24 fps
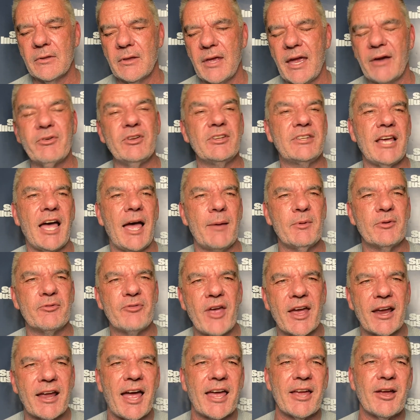Every time, in
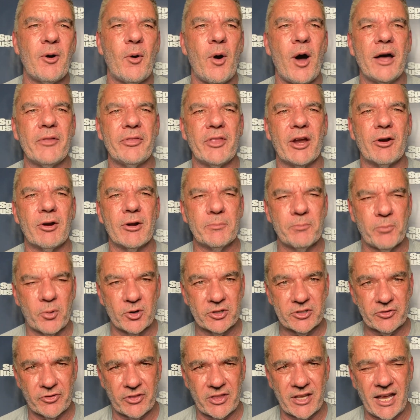fact, I go on there and
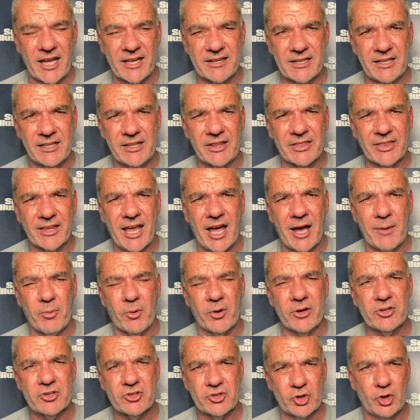push for the idea that the
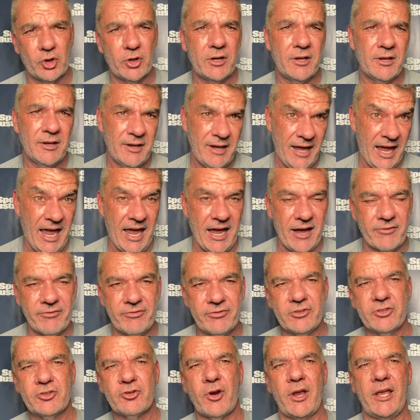Cowboys should
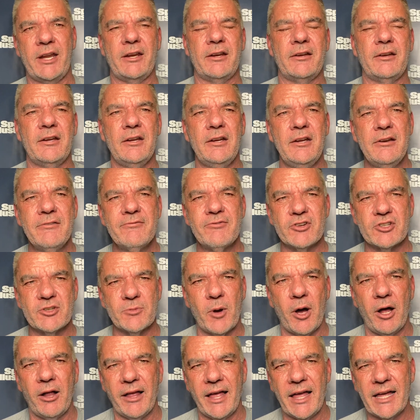have traded for
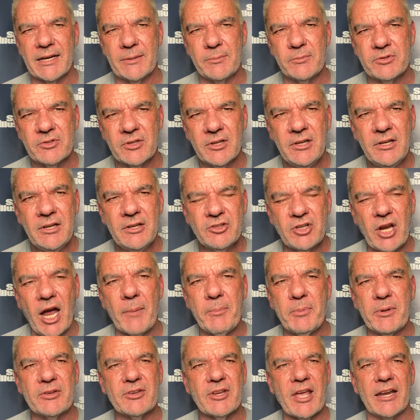Jamal Adams,
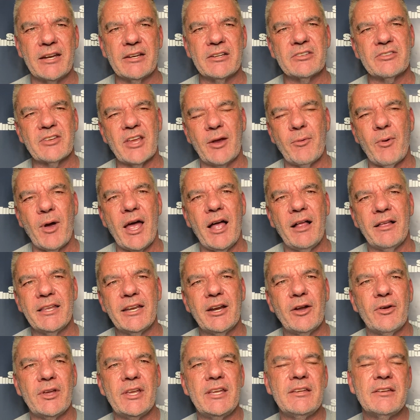Choppy's kind of just saying, well, you
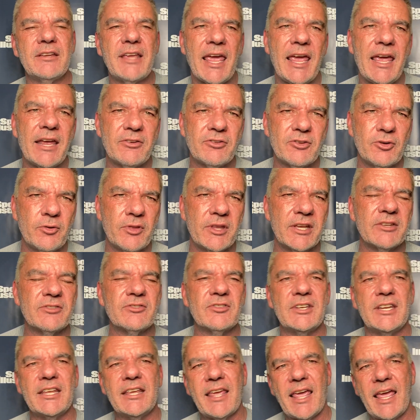know, he can't do
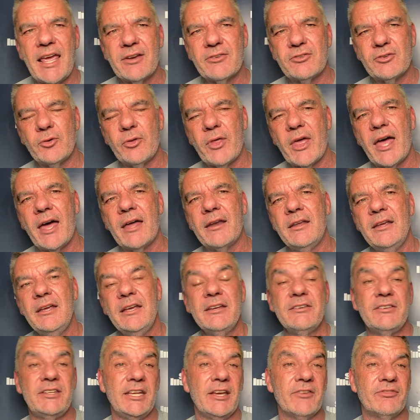this and he can't do that,
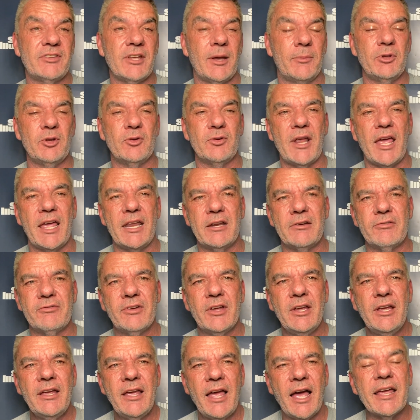DFW
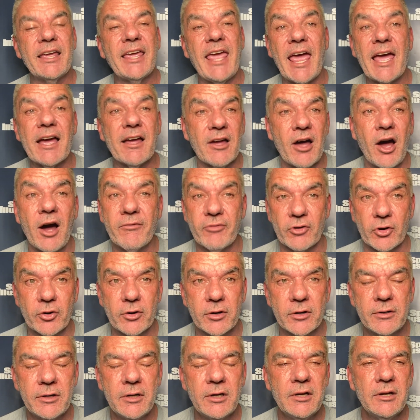native. I can't
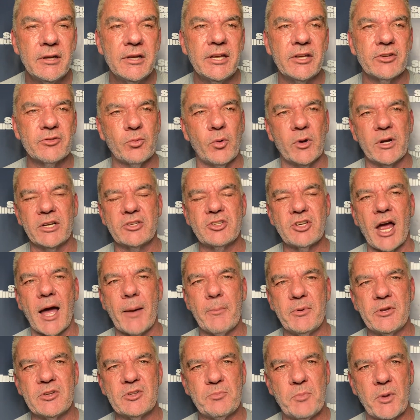cover is one of
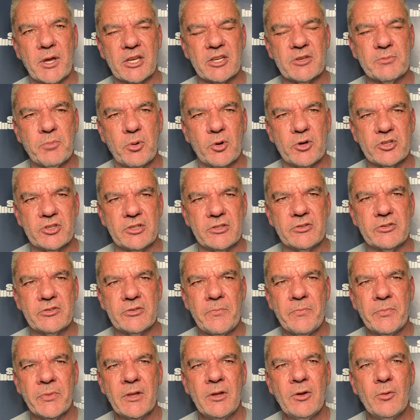Choppy's biggest
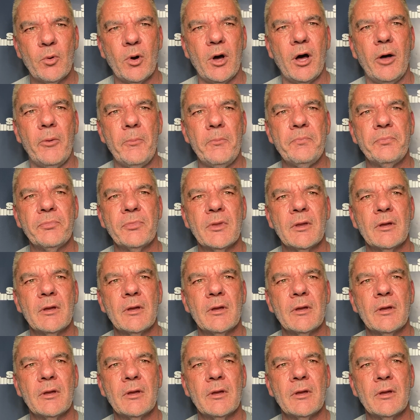pushes. Well,